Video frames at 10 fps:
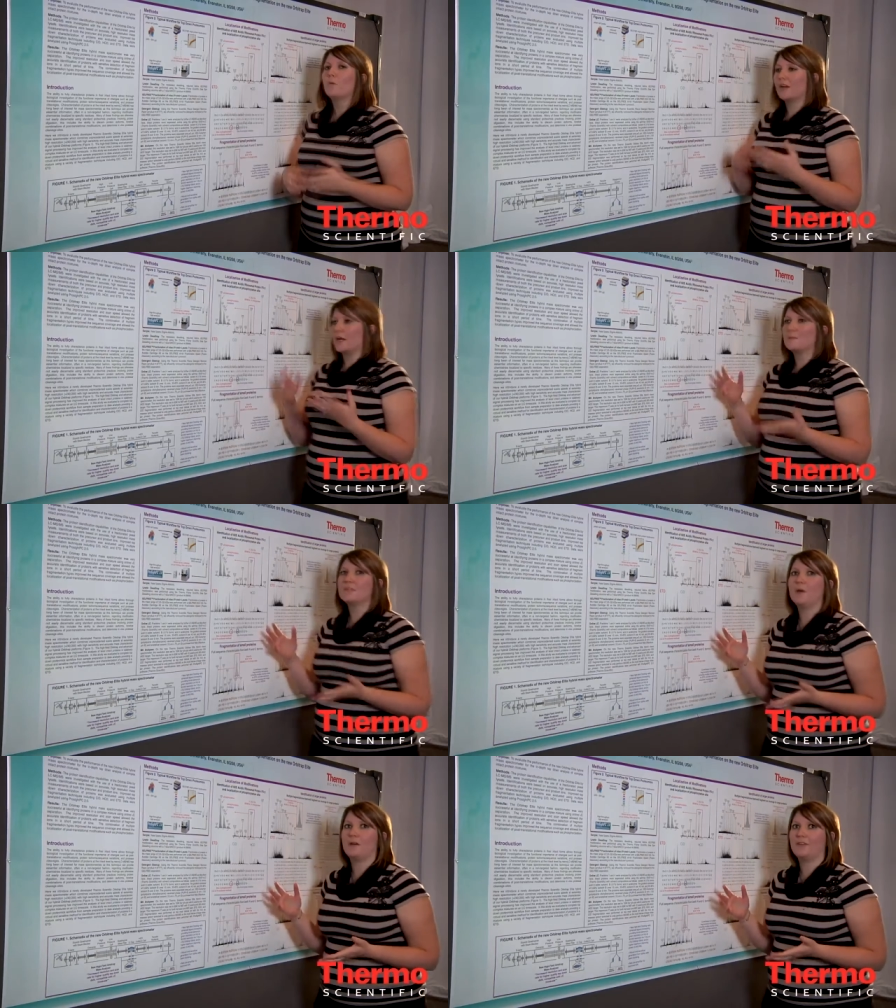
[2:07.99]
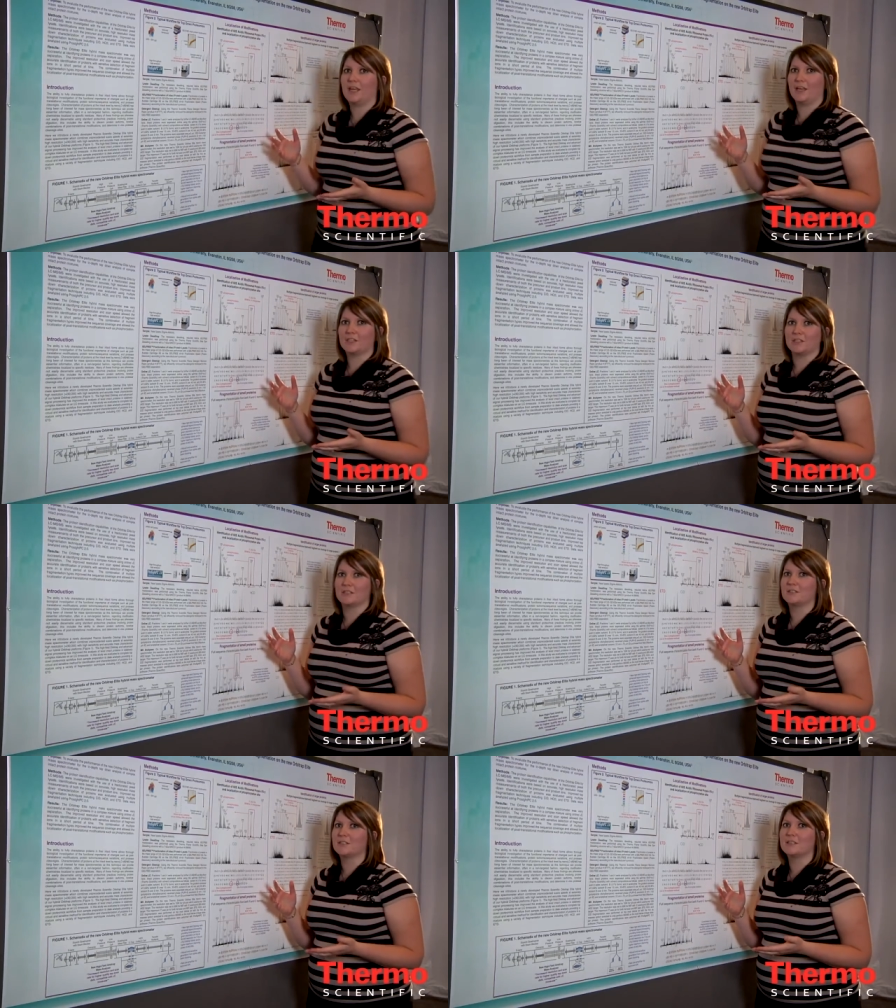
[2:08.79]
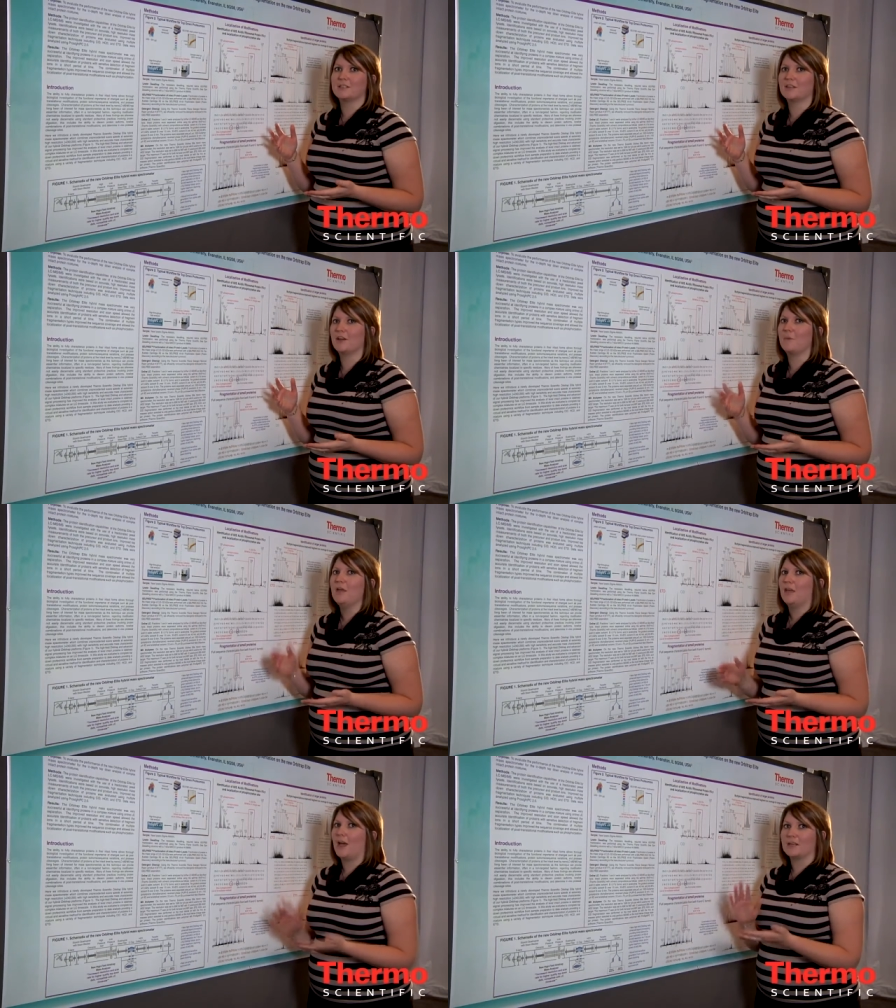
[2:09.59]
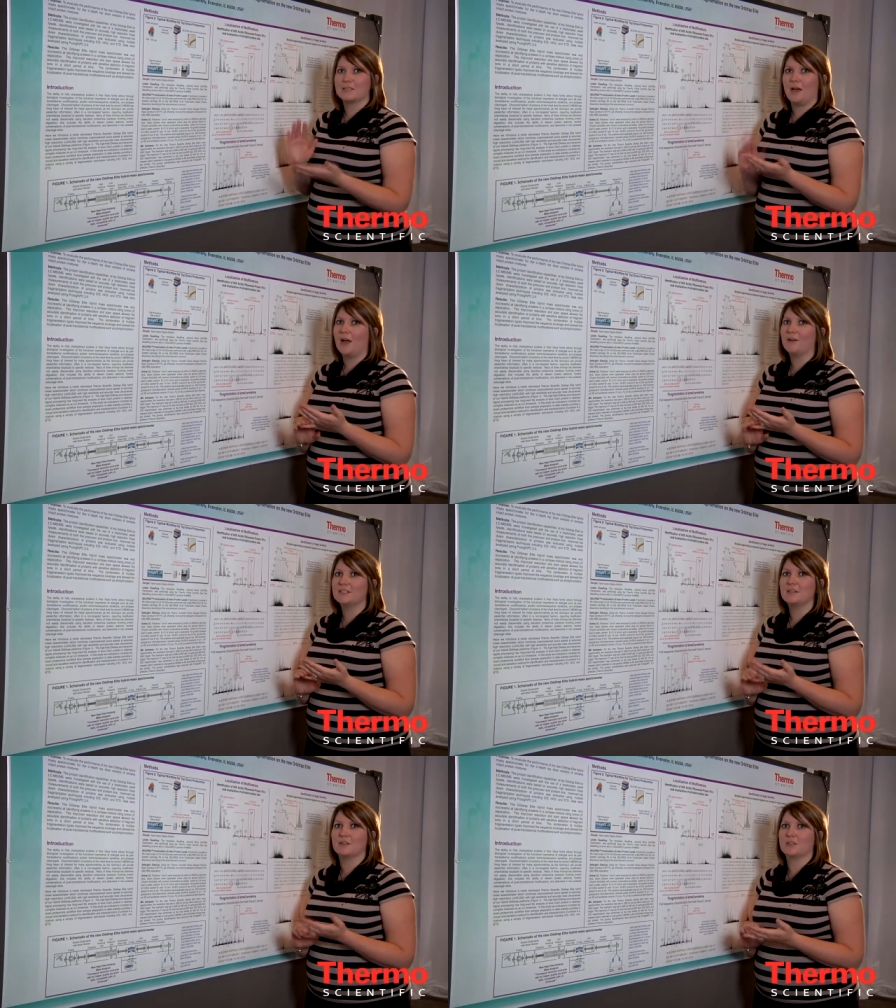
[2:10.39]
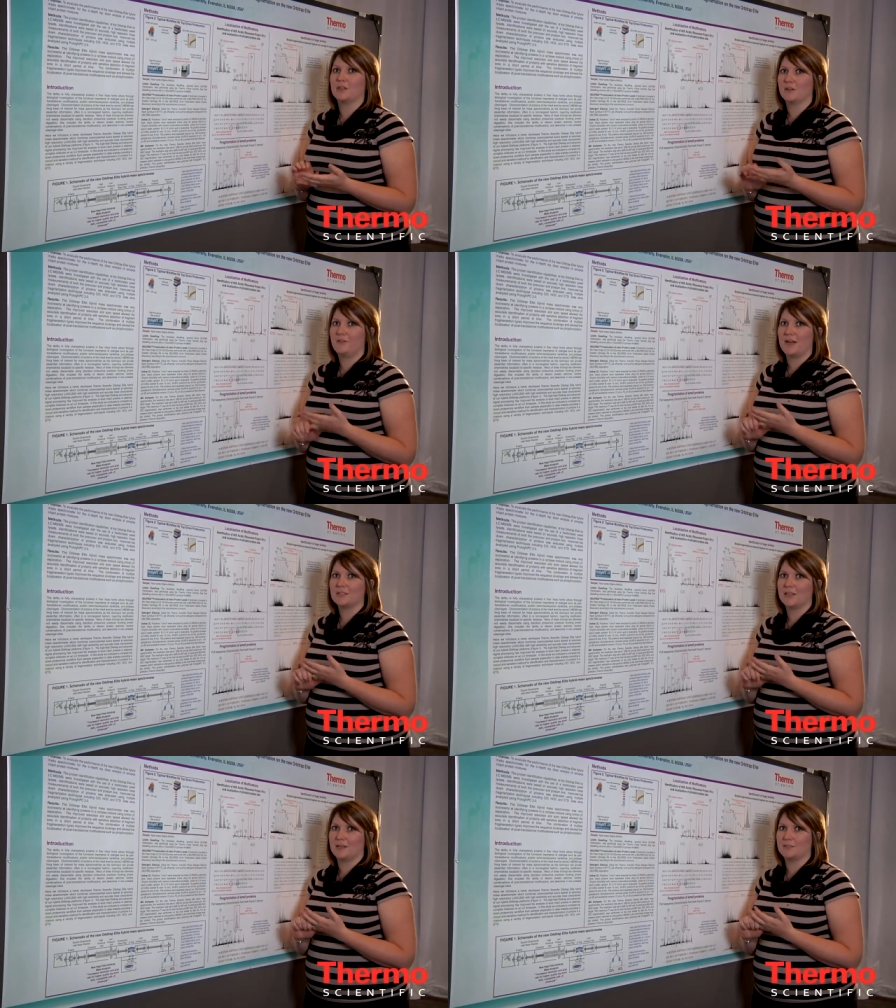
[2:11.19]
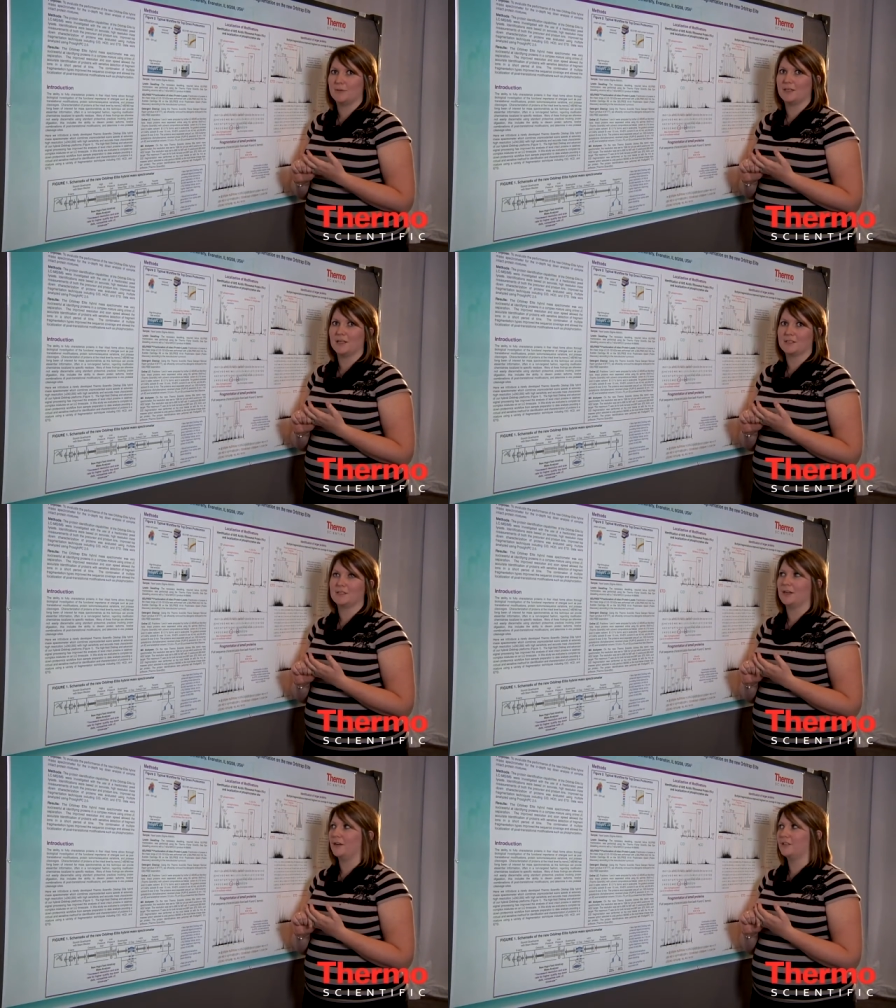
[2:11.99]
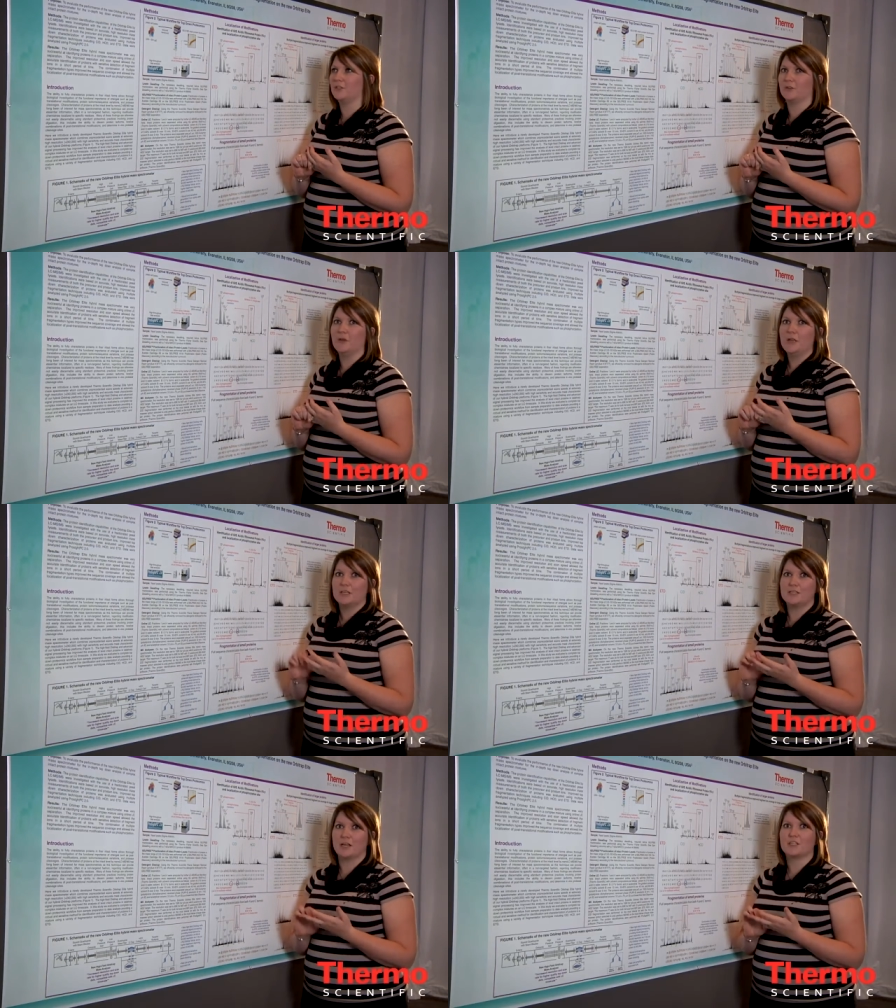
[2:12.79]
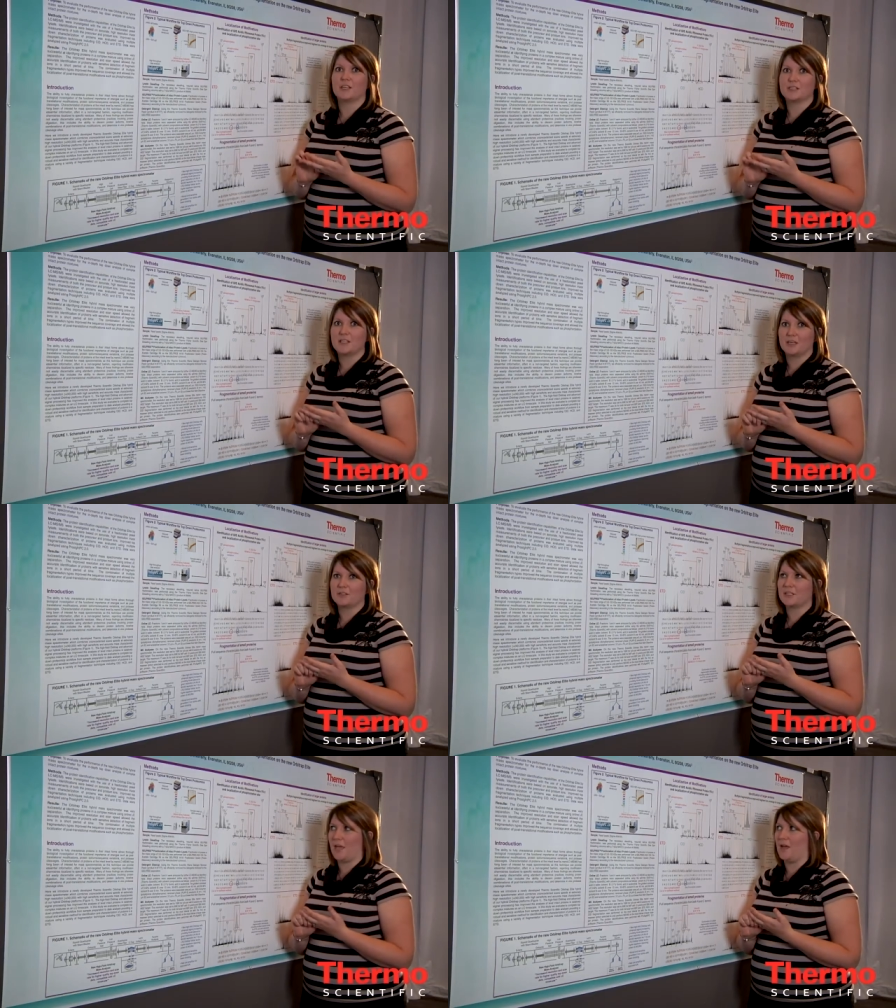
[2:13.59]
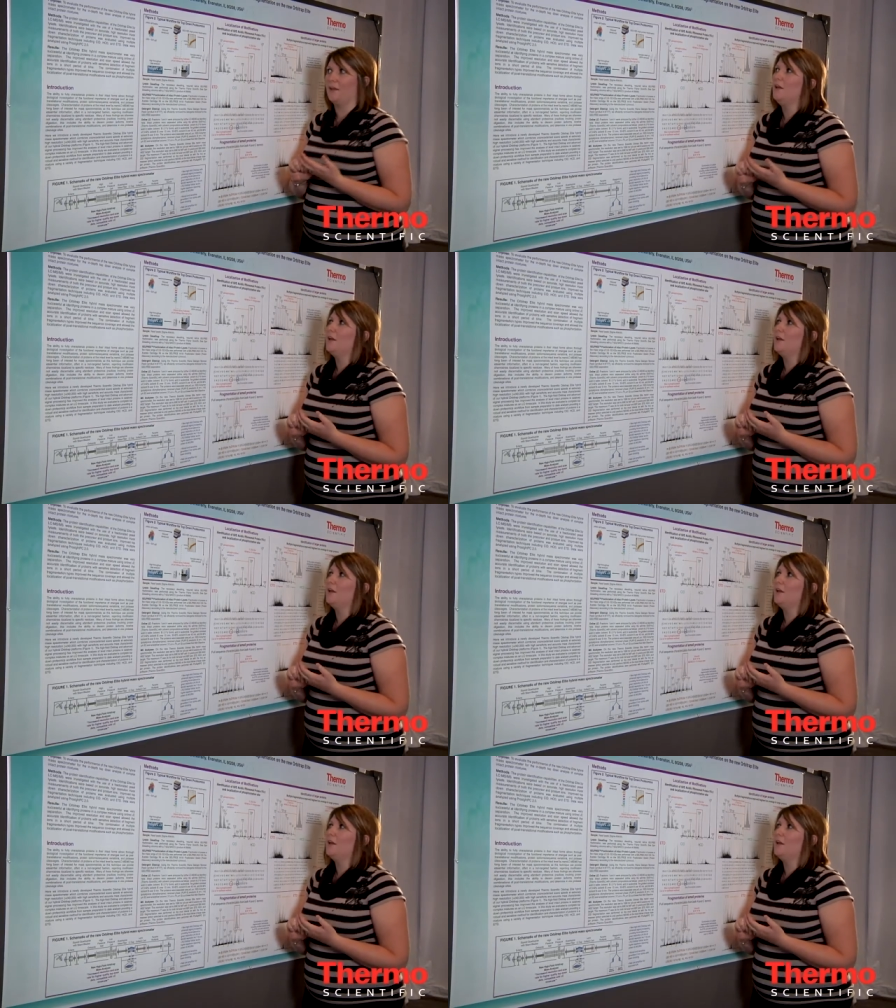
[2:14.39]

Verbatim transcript: When it comes to modifications, the system has the high resolution and the fast scan speed necessary to do such in a single scan.